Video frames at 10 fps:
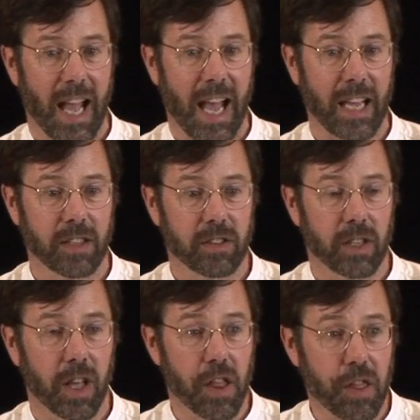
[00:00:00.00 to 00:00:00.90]
And
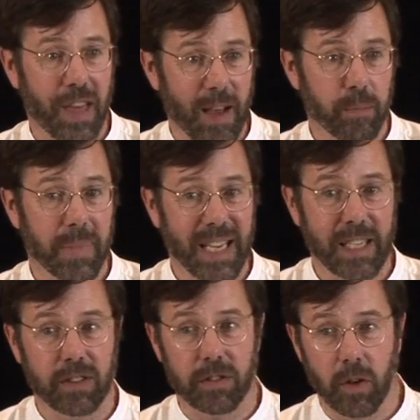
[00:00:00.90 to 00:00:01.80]
that
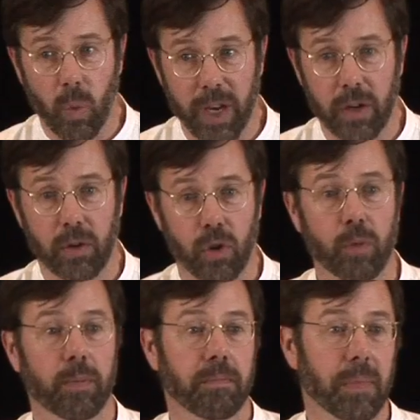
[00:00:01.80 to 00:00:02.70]
means that when a group,